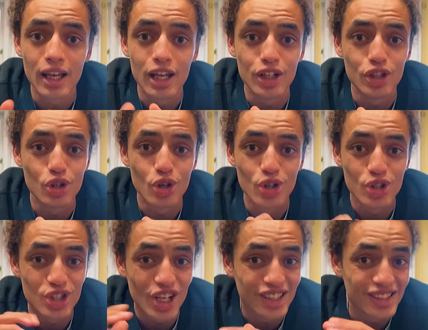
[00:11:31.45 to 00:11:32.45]
and you're
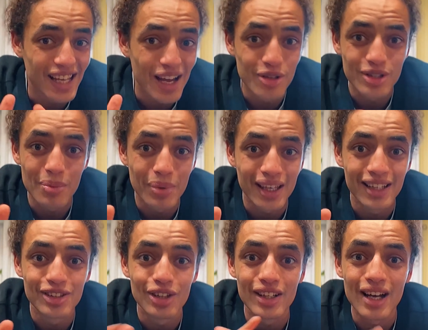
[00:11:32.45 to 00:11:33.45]
just now jumping
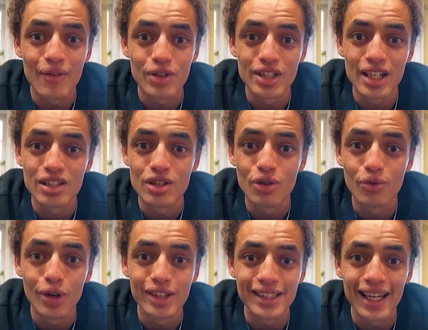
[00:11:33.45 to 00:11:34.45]
into the conversational
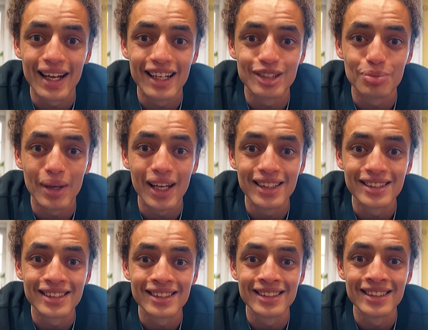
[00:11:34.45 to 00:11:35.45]
voice AI
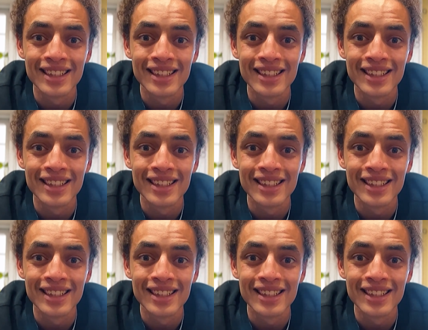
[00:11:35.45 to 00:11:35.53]
space,